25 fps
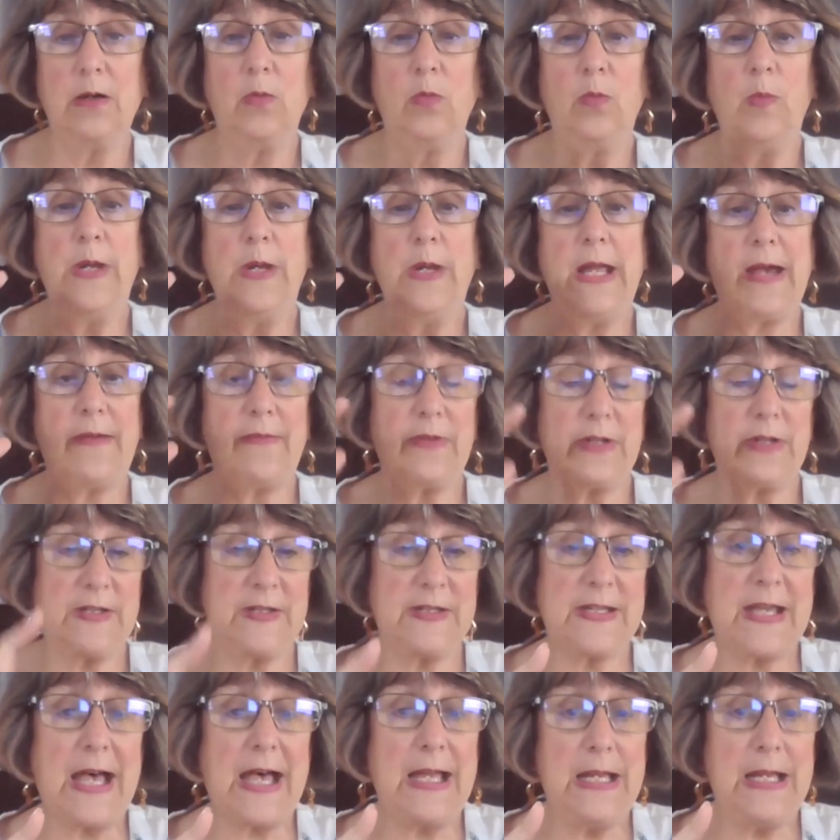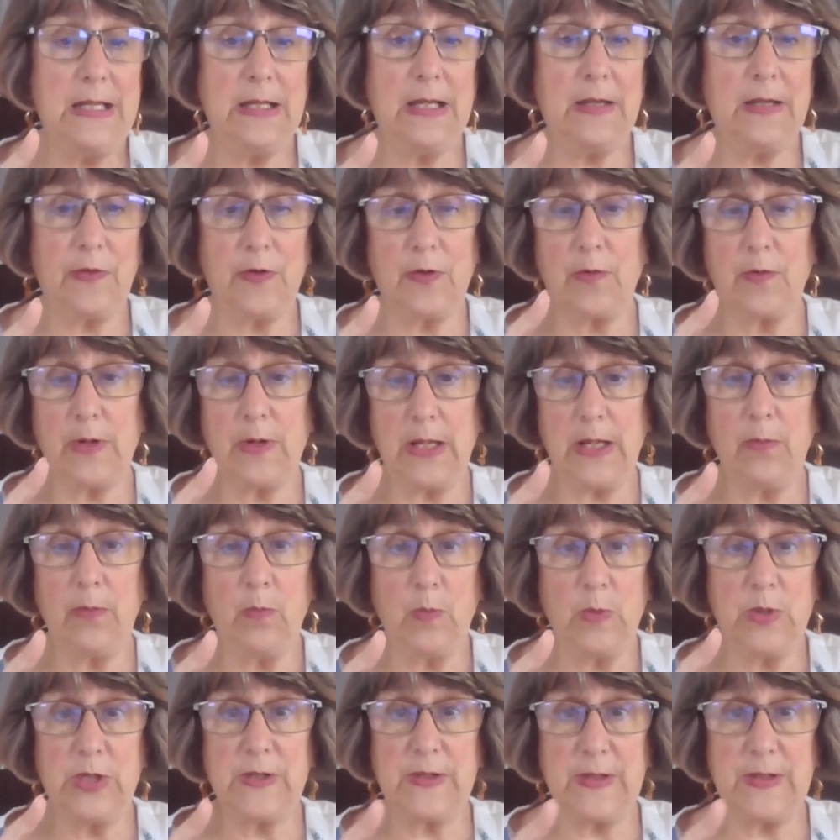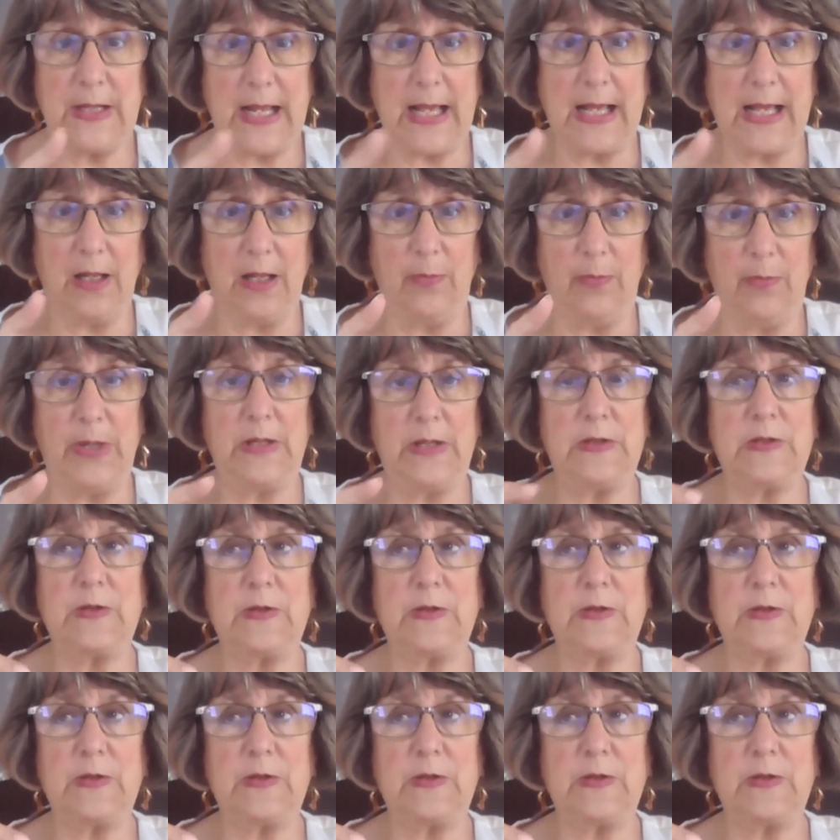We have a sign that they're in, which is an element.